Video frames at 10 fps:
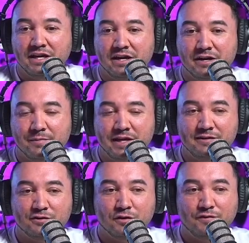Um,
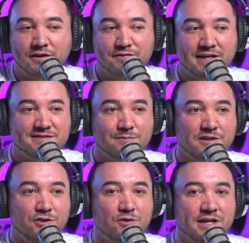and so if if that's
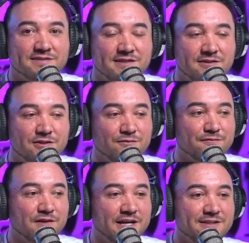something you guys need, you know,
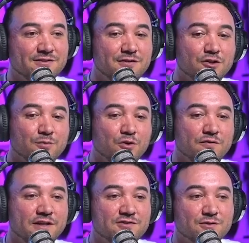find your
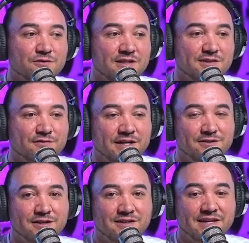motivational things,
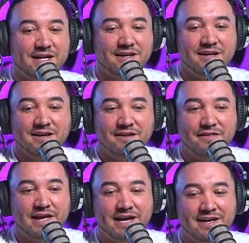find your that
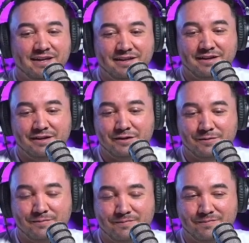that
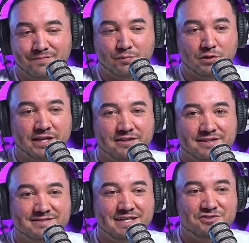um,
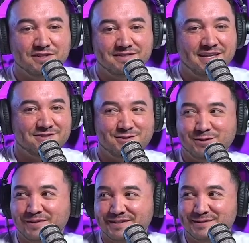playlist that just hits
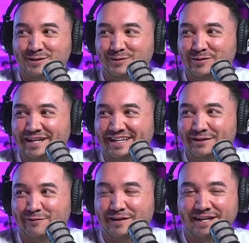you a certain way. You
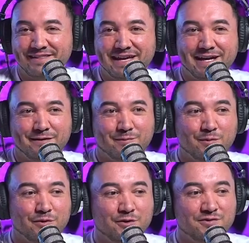know, find that
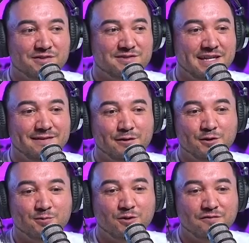those save
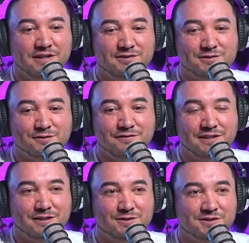those motivational
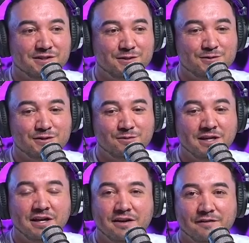videos on YouTube
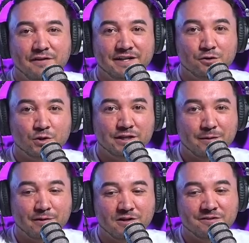Find a
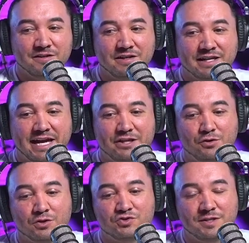workout partner at
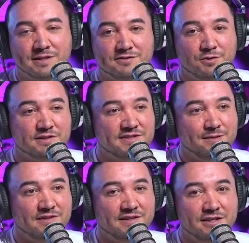your gym that's doing the
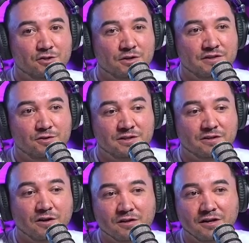same thing that you are that you can
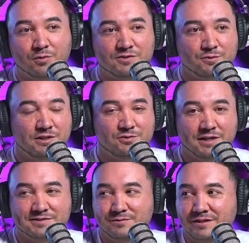call on once a week,
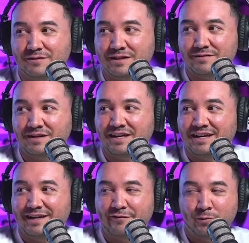twice a week, or whatever.
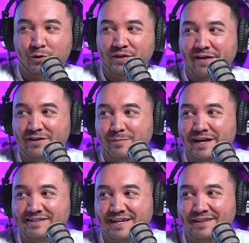If you're both having a
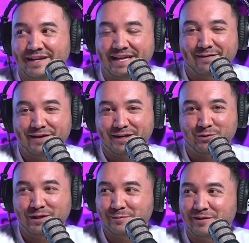bad day and like have that
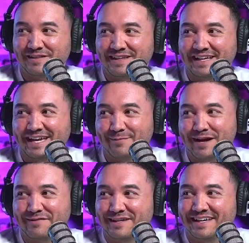agreed upon thing, hey, I'm
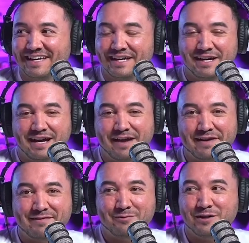having a I'm
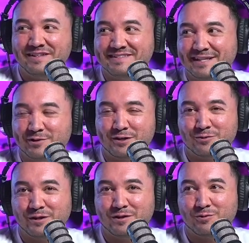having one of these days where I don't
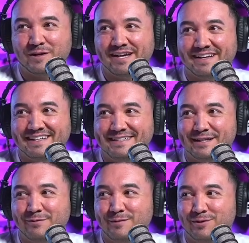really want to work out. Can you
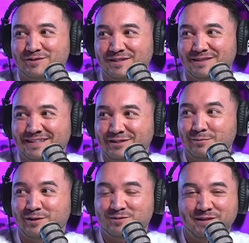can we push it? Can you
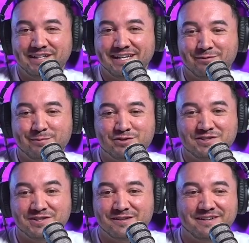push me today? Can we push
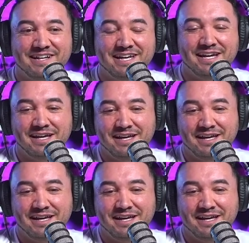each other today?